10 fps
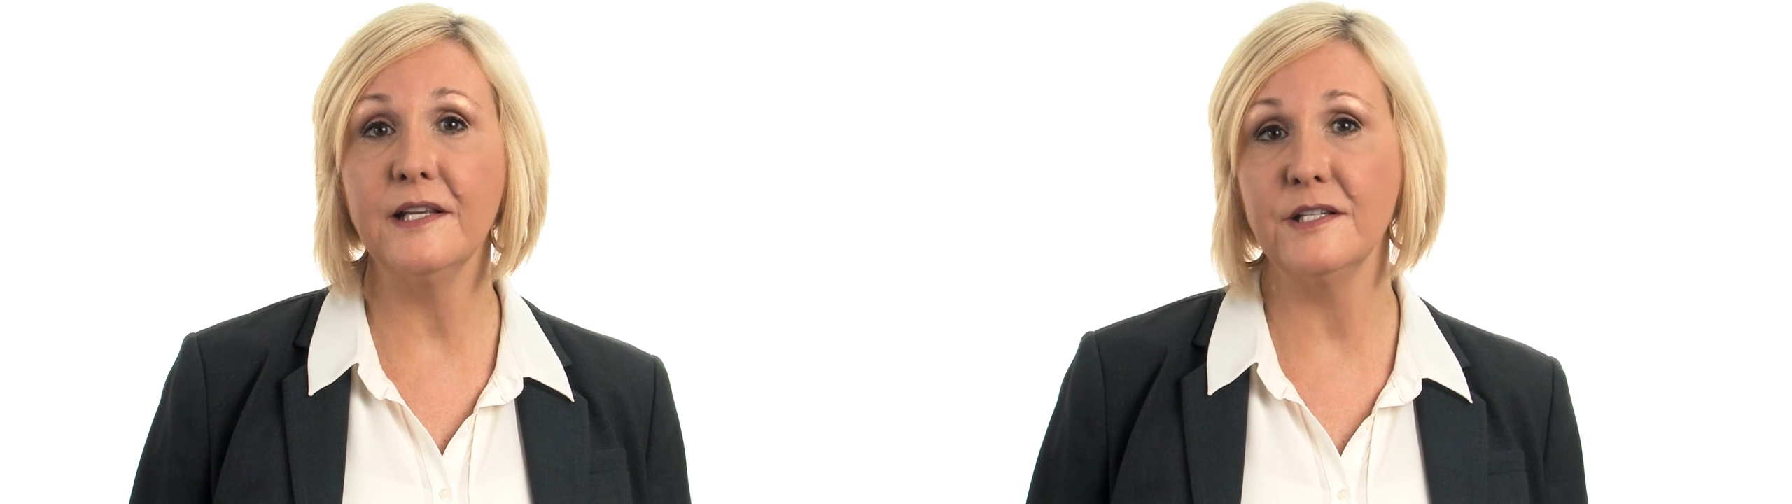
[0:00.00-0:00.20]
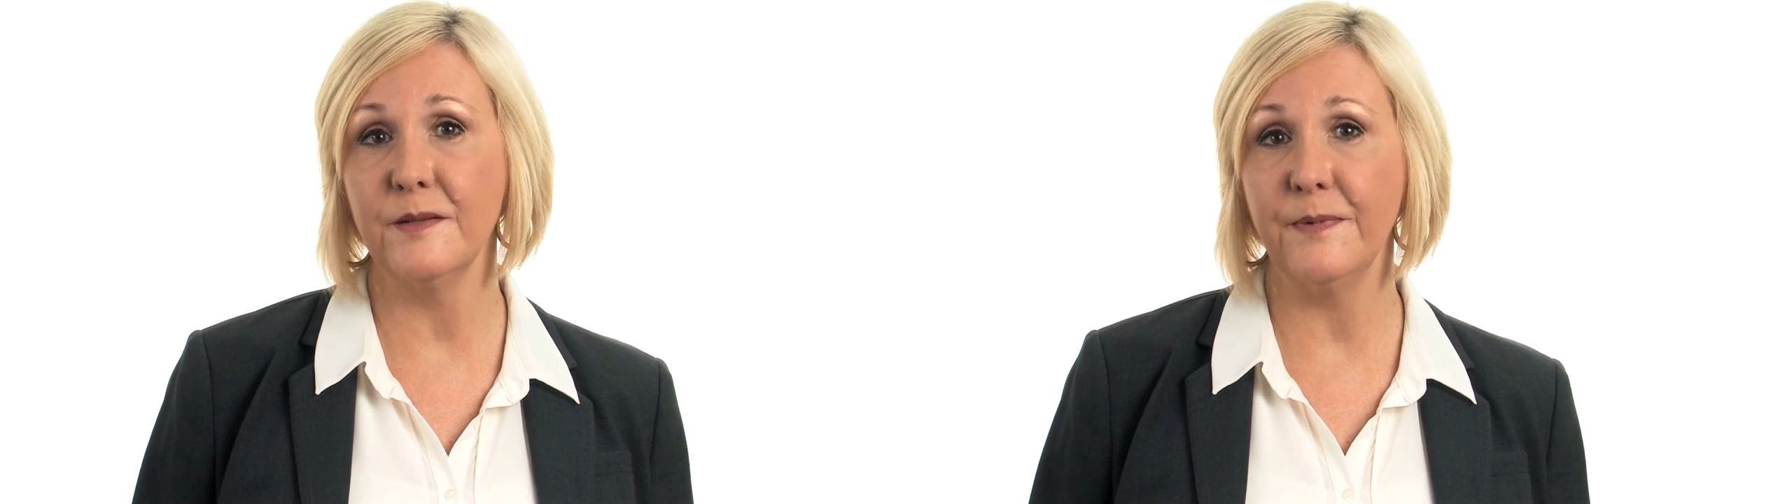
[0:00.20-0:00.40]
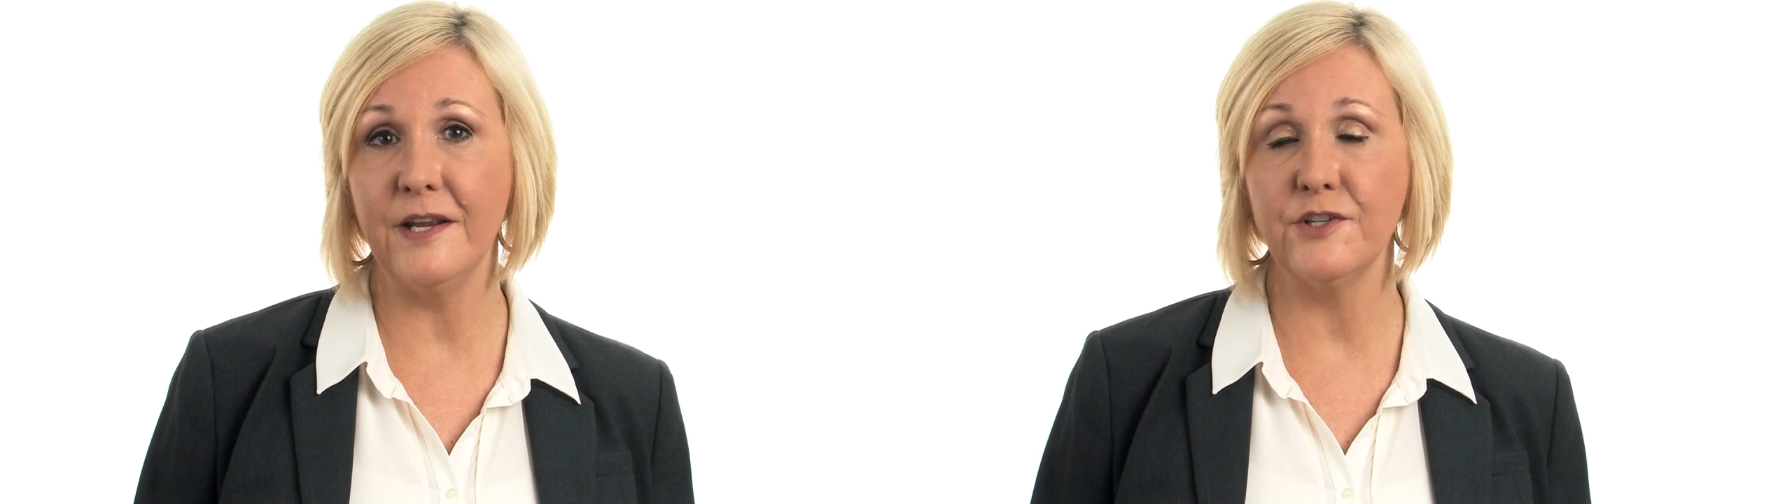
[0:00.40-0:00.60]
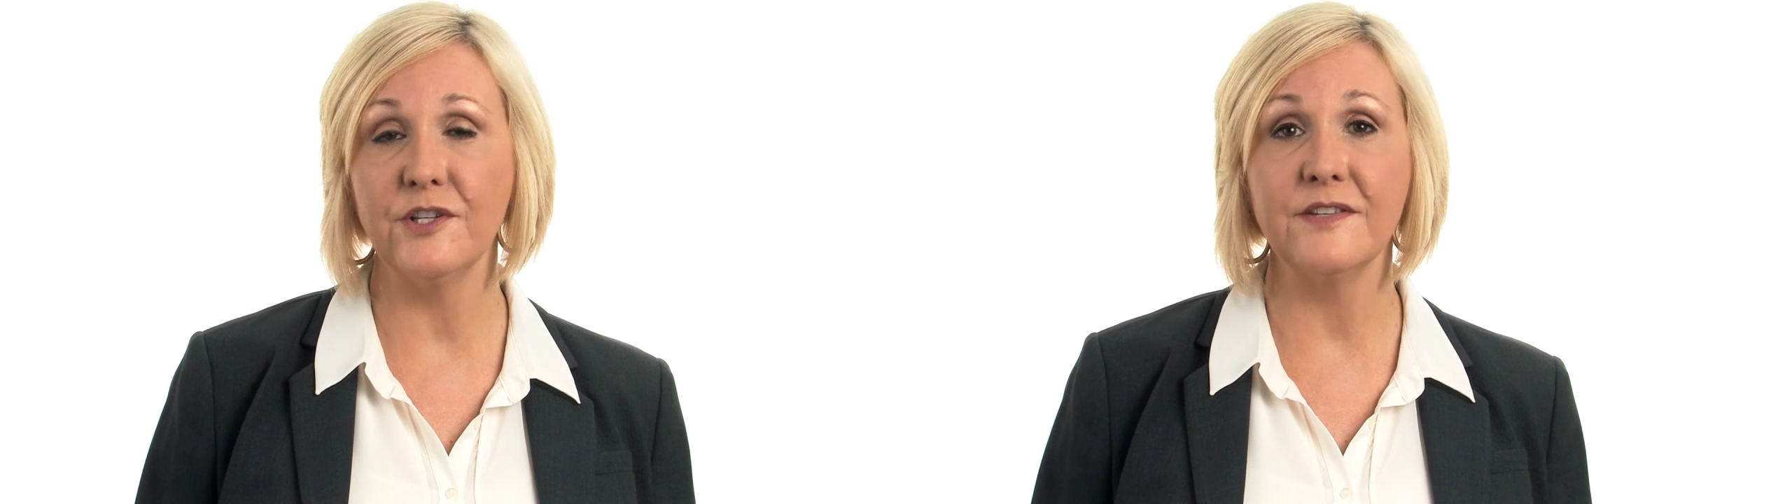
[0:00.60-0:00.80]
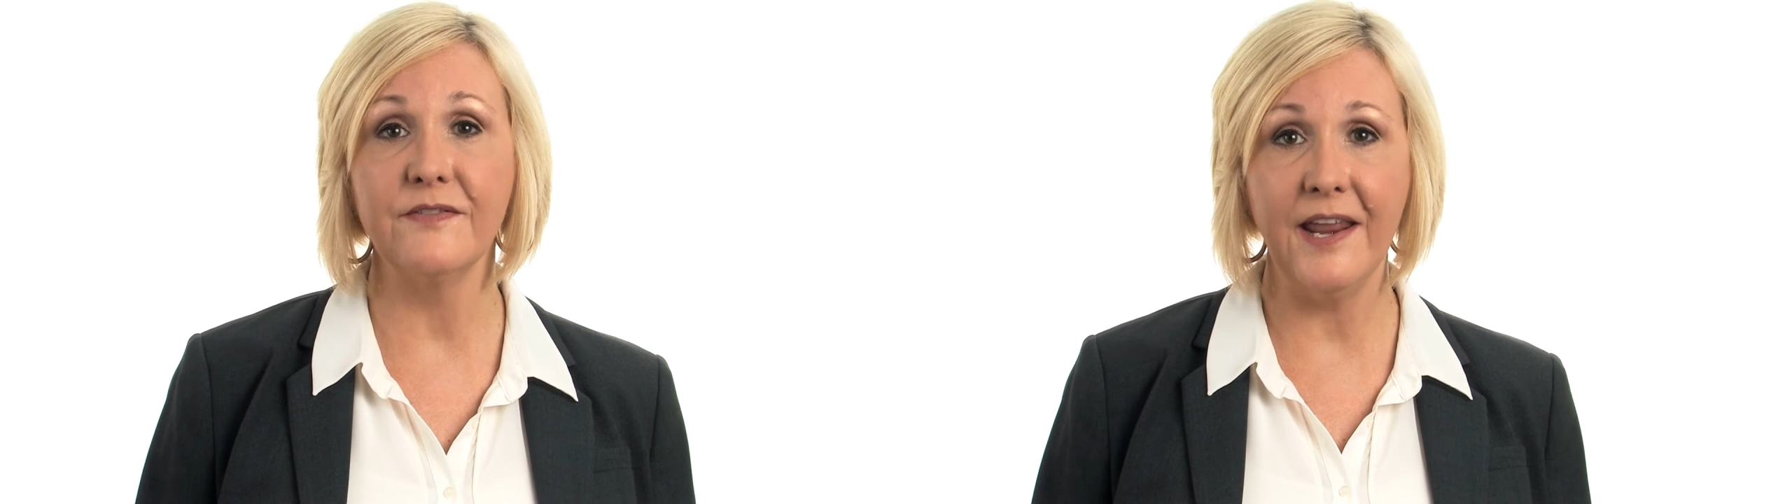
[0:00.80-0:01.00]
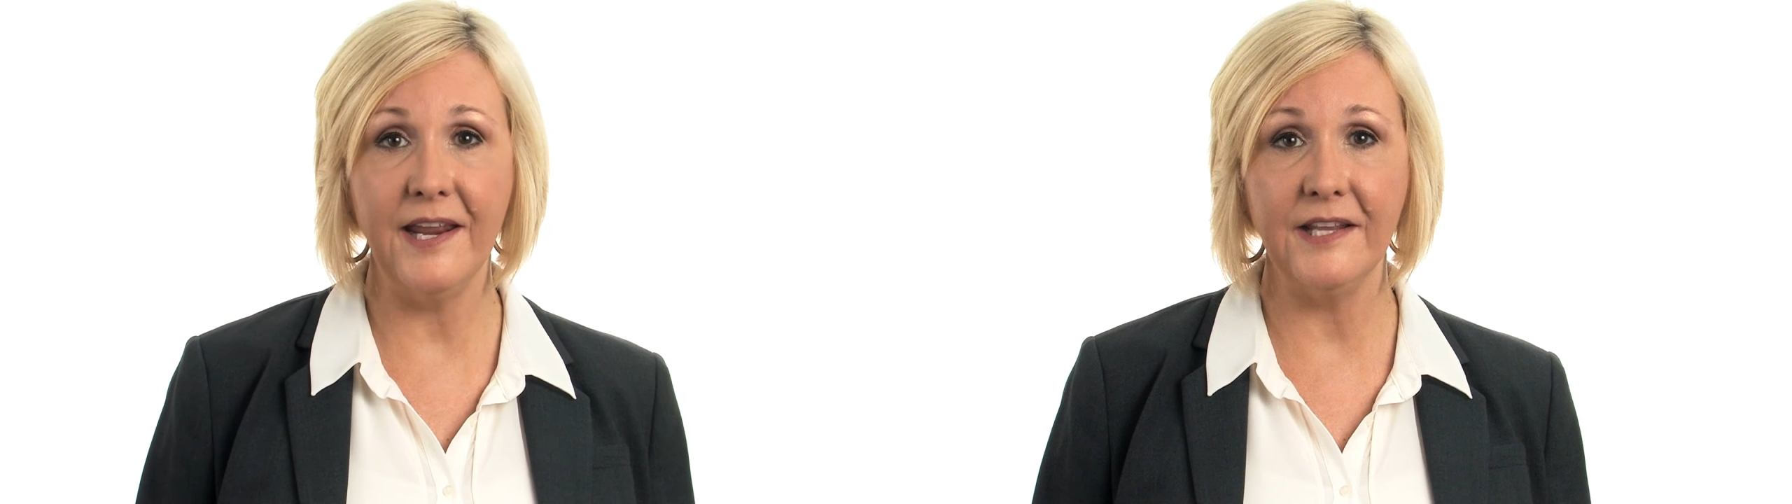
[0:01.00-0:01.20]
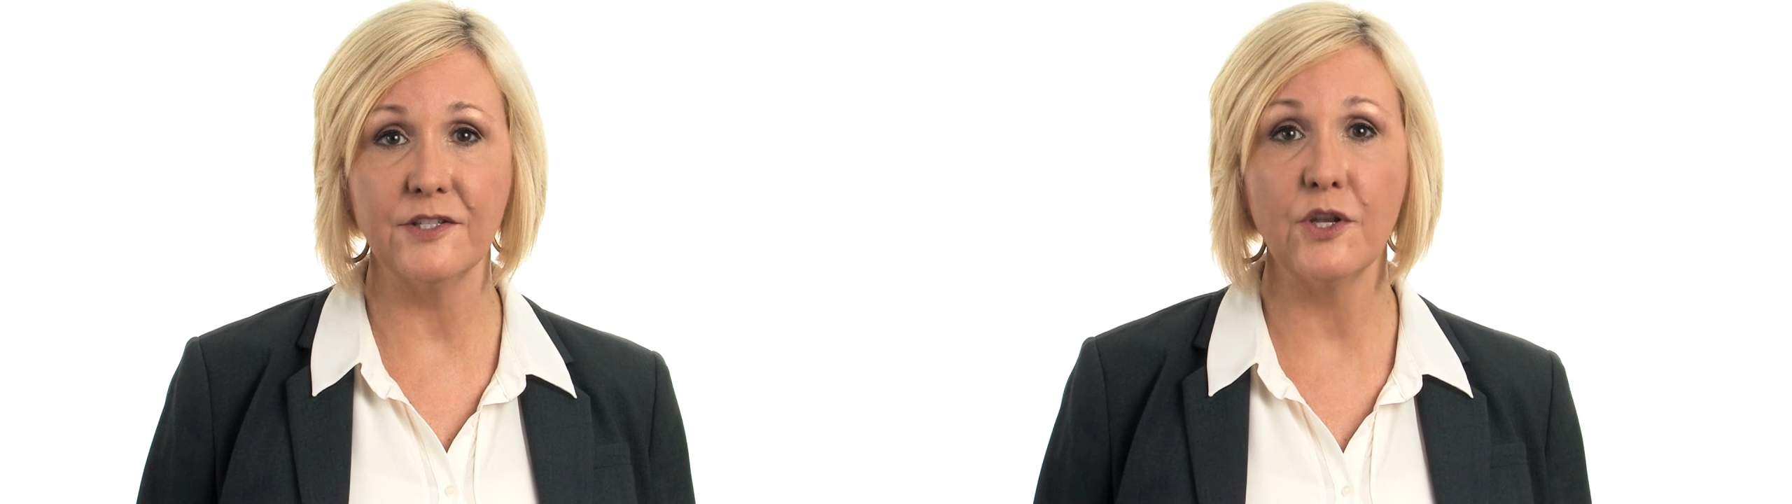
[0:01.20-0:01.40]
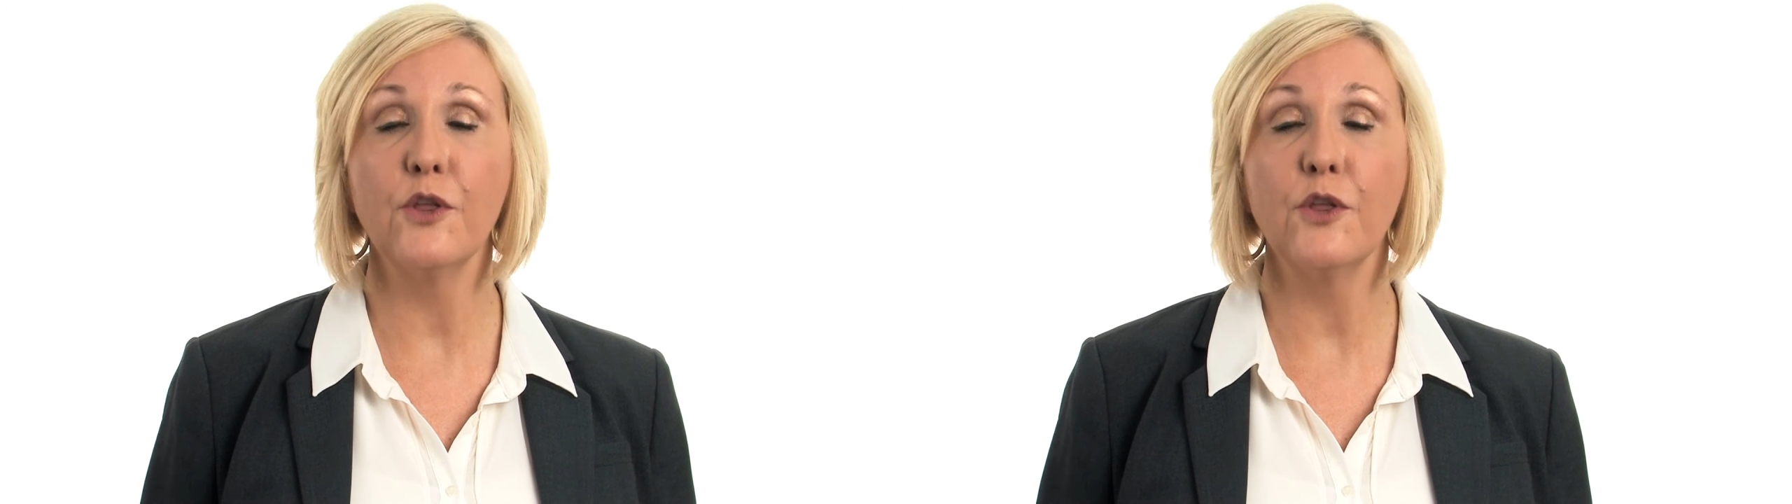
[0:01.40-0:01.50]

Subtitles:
into the patient's veins